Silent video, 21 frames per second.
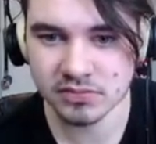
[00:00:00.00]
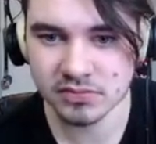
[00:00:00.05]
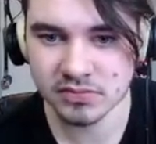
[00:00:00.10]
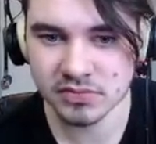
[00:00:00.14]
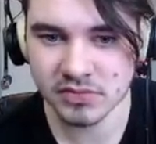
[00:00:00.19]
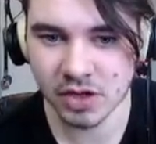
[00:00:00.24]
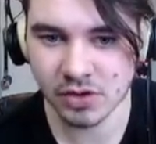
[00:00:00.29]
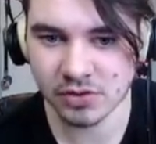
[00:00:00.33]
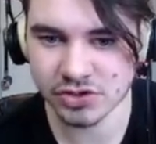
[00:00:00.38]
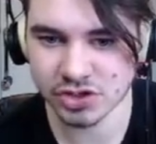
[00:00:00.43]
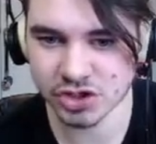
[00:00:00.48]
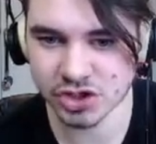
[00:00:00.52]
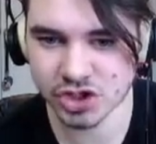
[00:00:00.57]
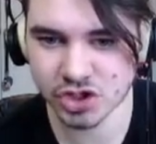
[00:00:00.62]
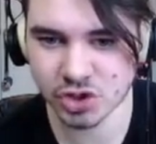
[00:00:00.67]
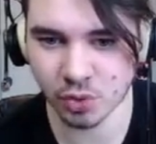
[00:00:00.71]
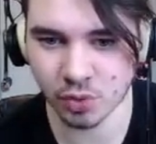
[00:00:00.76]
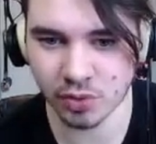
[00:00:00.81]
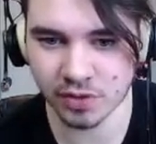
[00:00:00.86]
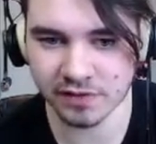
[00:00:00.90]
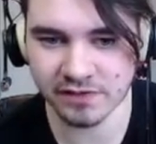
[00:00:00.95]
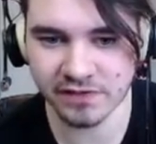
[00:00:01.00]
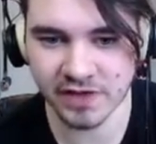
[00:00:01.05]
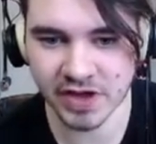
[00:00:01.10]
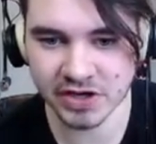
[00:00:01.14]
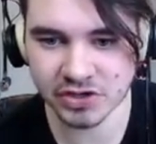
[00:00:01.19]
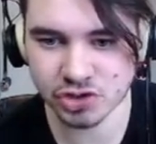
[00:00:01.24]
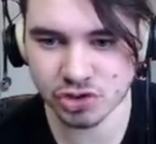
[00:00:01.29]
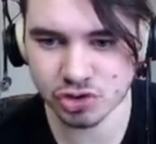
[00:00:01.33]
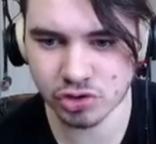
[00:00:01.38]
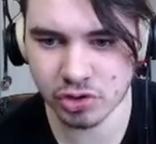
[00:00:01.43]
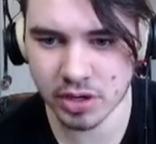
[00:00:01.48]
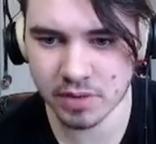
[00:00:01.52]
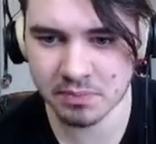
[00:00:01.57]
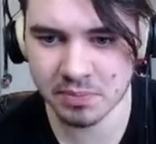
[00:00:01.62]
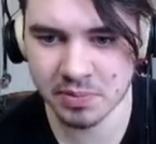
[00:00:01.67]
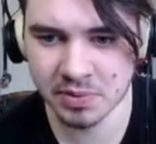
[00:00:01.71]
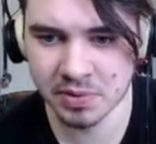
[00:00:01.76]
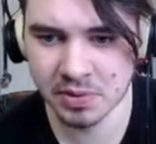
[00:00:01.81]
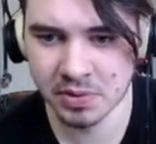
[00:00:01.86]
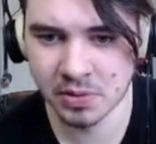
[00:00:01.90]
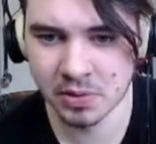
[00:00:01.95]
That was a short vent trip.
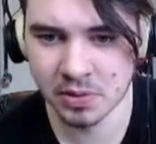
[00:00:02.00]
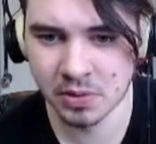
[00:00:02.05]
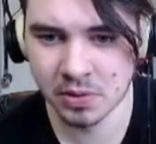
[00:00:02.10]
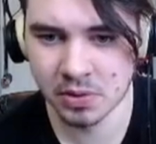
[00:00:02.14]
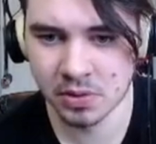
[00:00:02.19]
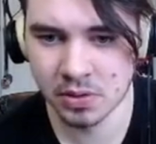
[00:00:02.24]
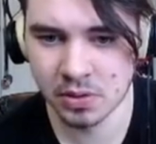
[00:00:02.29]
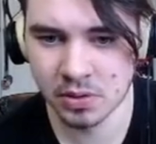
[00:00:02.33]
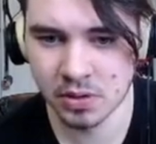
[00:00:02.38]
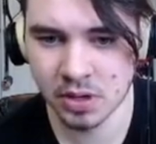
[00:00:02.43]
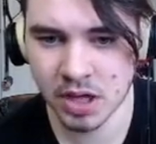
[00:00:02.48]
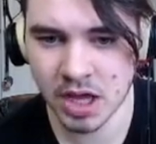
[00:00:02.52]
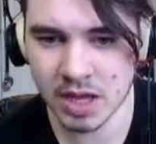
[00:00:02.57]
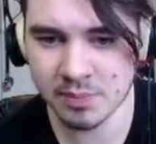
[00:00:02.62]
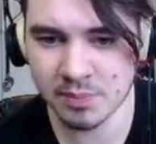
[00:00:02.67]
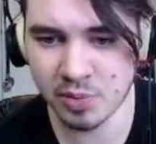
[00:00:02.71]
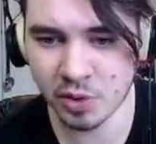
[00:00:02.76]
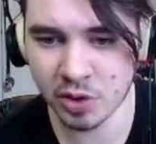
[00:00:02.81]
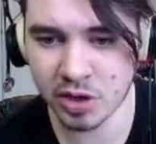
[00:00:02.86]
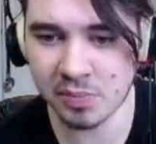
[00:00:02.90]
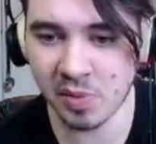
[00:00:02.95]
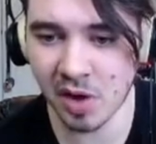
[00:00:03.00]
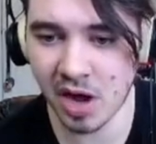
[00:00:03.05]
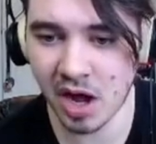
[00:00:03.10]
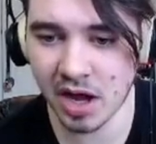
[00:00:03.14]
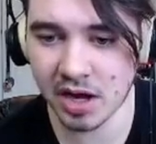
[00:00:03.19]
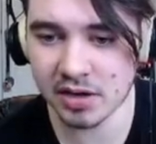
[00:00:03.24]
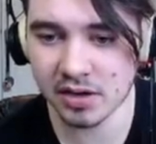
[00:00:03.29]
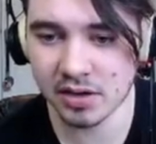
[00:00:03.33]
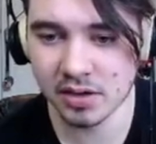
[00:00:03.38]
Hey, Boogie Bot.